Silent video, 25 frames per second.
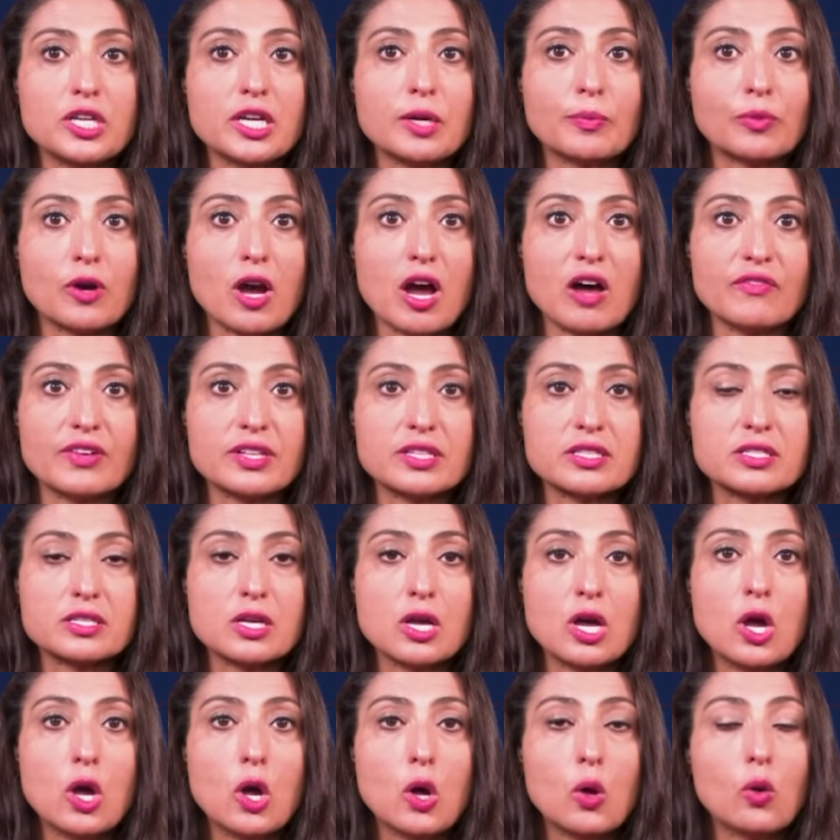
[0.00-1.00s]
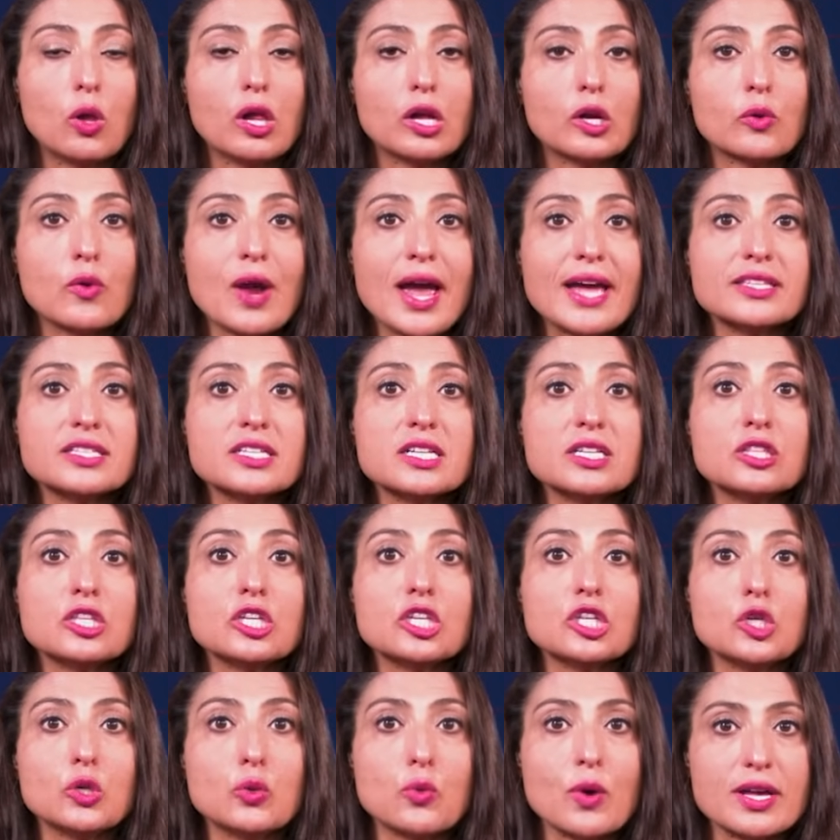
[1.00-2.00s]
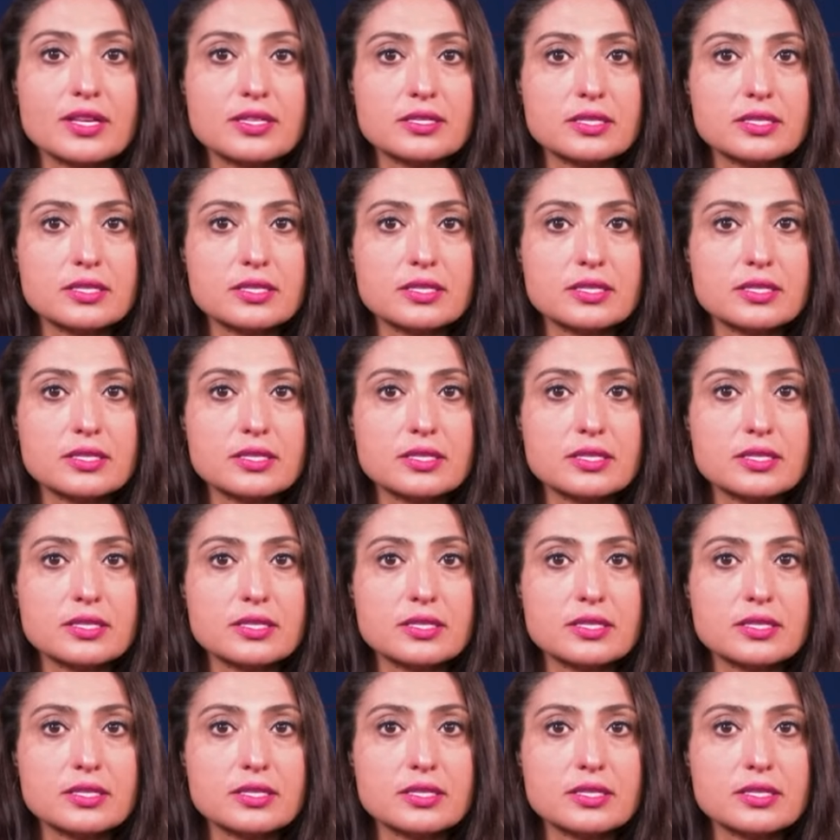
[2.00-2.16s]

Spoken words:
province while granting the U.S.